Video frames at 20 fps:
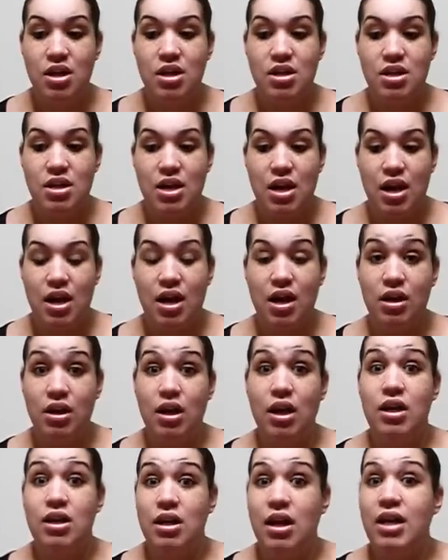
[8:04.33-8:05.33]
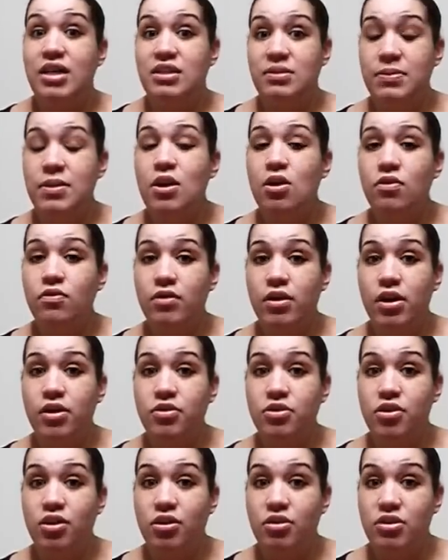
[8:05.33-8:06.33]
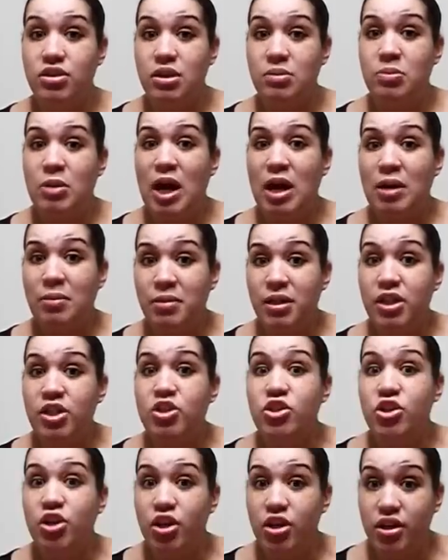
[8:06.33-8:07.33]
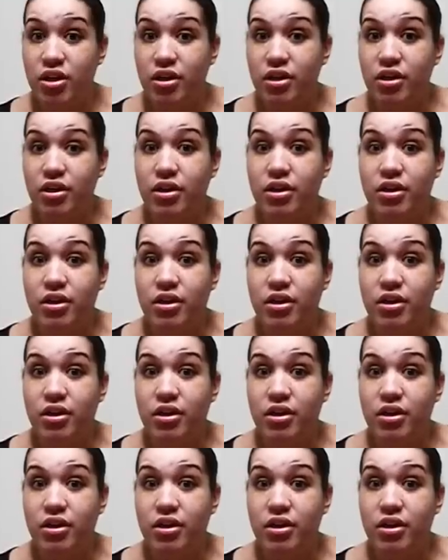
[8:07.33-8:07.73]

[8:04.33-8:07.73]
Yeah, and I spent over $100. I probably took,